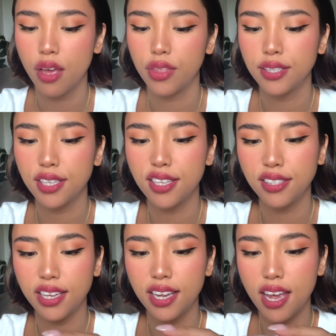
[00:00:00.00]
This is
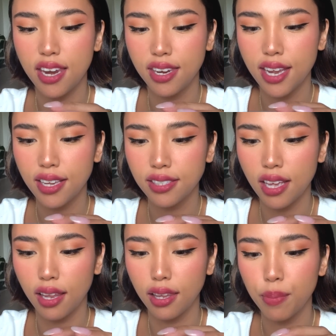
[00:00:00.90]
the NYX
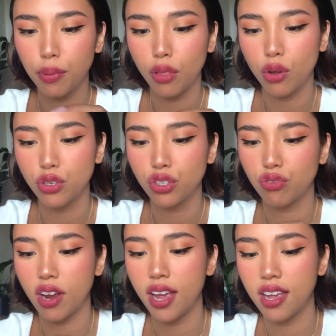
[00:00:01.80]
Lip
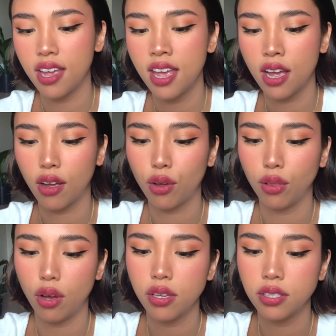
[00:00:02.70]
Lingerie
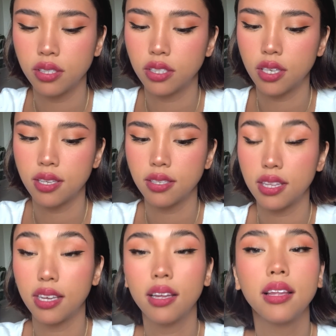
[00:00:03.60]
Gloss, just the
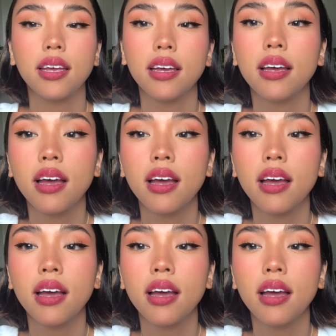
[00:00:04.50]
clear